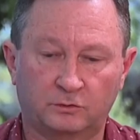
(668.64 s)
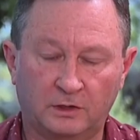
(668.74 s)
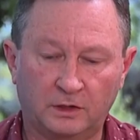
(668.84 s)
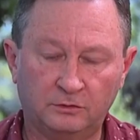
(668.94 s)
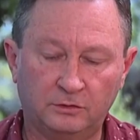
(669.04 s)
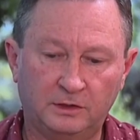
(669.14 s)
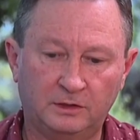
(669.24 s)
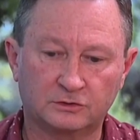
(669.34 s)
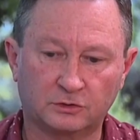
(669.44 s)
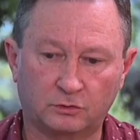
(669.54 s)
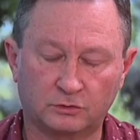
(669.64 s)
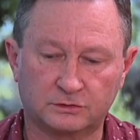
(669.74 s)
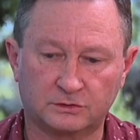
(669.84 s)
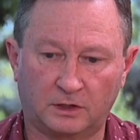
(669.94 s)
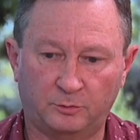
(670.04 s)
when I do healings on
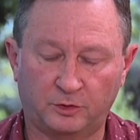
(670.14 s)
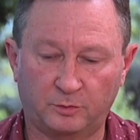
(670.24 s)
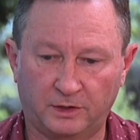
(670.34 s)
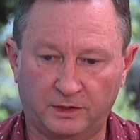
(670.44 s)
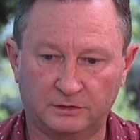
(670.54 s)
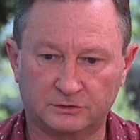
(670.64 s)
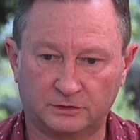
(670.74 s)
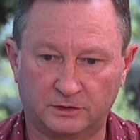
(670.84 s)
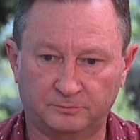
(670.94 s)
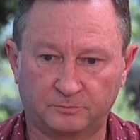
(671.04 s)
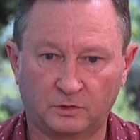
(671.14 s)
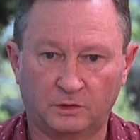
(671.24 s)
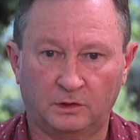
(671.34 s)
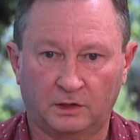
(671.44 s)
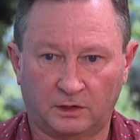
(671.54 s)
horses, I put my hands on them,
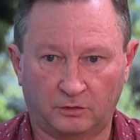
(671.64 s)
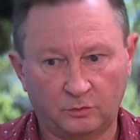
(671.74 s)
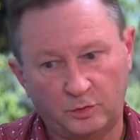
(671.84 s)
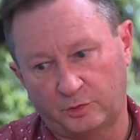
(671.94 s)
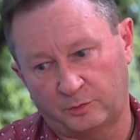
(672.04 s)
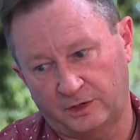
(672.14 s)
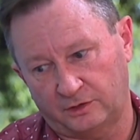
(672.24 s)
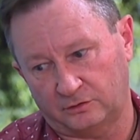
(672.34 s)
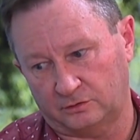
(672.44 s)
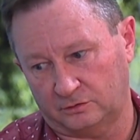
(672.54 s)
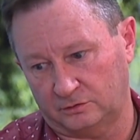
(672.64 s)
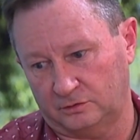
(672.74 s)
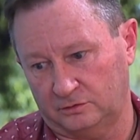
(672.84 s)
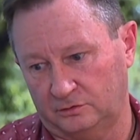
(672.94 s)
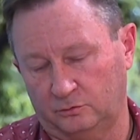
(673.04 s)
and I normally put my hand on
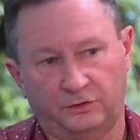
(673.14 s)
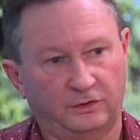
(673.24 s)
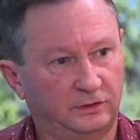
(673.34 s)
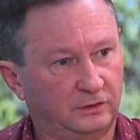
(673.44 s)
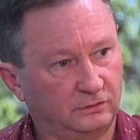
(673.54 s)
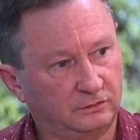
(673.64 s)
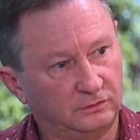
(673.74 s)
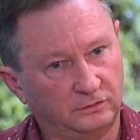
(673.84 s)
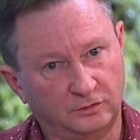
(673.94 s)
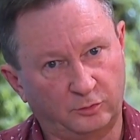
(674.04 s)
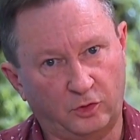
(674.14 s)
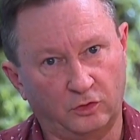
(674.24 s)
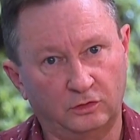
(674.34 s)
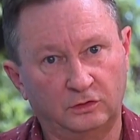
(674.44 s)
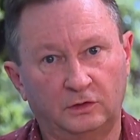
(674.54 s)
the wither and then on the
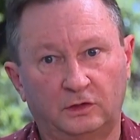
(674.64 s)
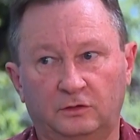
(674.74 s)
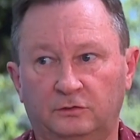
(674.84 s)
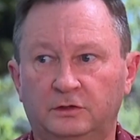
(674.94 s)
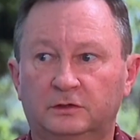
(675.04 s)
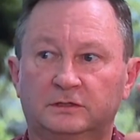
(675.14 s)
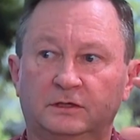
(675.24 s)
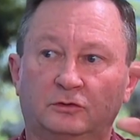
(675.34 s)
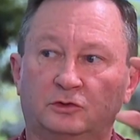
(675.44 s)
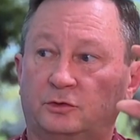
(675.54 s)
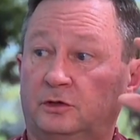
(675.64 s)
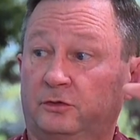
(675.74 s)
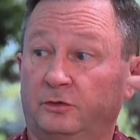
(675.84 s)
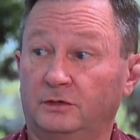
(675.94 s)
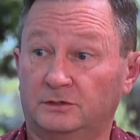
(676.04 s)
pole. Within 10 or 20 or
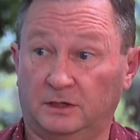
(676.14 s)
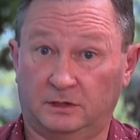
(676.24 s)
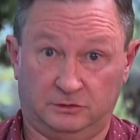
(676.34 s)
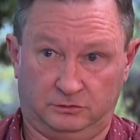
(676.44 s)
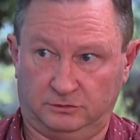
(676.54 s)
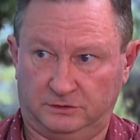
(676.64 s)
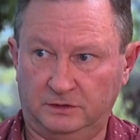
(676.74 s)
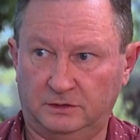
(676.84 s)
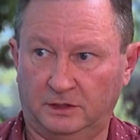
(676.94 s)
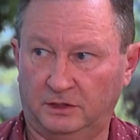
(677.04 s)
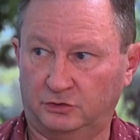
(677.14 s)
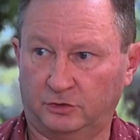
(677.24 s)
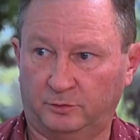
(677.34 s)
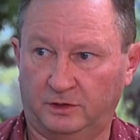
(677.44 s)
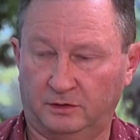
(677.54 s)
30 seconds, you'll see the head
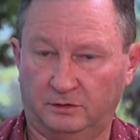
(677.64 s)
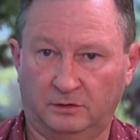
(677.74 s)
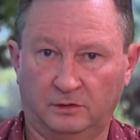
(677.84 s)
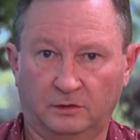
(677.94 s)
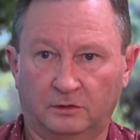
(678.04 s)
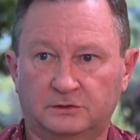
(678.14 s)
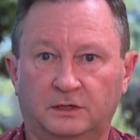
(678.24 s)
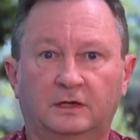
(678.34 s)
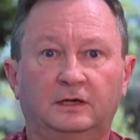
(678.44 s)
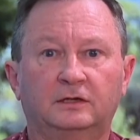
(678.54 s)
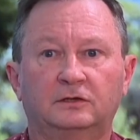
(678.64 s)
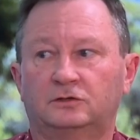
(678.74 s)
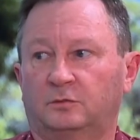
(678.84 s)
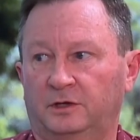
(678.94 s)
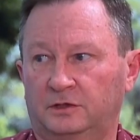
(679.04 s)
drop down, because they're connecting
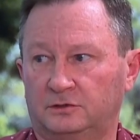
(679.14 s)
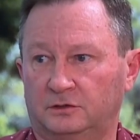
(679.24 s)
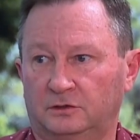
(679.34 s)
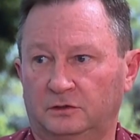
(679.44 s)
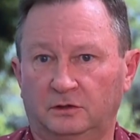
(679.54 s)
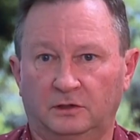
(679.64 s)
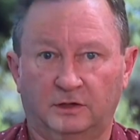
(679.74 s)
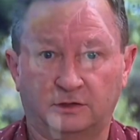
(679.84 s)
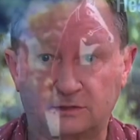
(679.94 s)
to my energy, and they